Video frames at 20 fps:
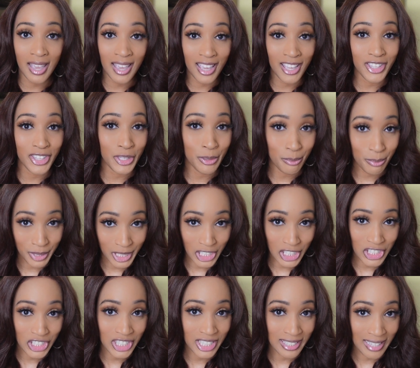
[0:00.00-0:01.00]
and the
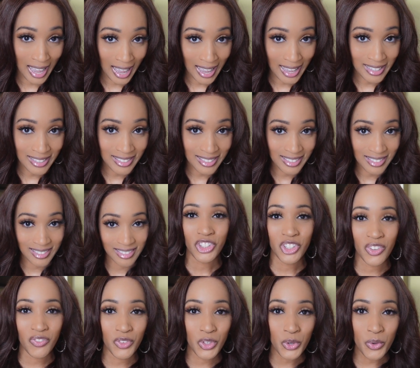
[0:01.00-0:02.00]
bleach knots. So
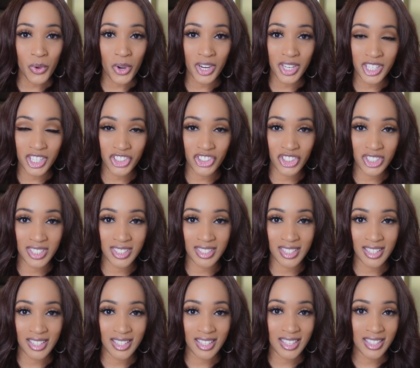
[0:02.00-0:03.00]
if you are
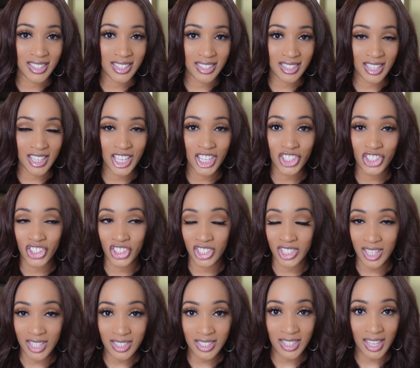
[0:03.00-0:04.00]
interested in seeing
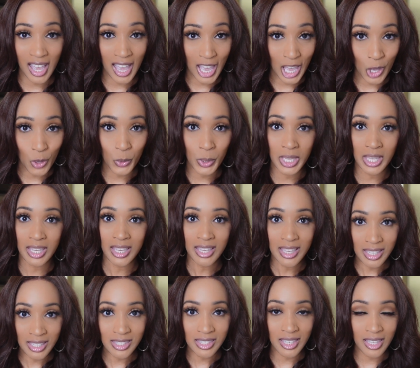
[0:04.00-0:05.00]
just how
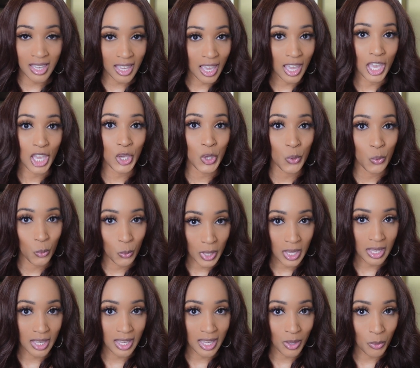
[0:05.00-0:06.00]
easy and
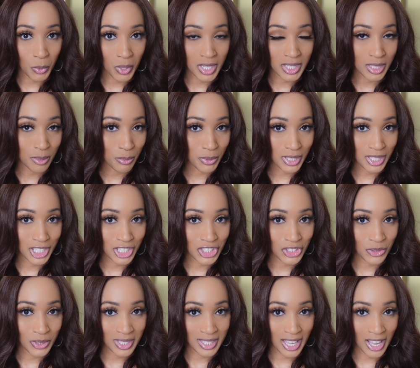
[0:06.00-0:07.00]
quick it was to put this
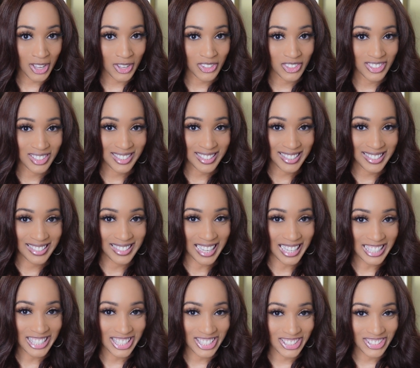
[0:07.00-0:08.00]
unit on,
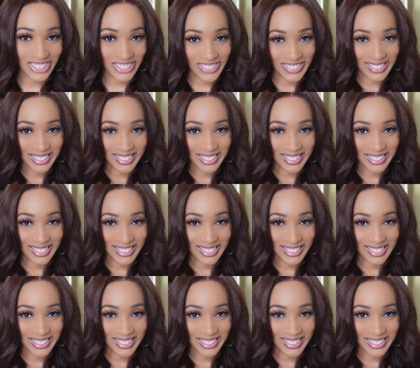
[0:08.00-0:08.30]
stay tuned.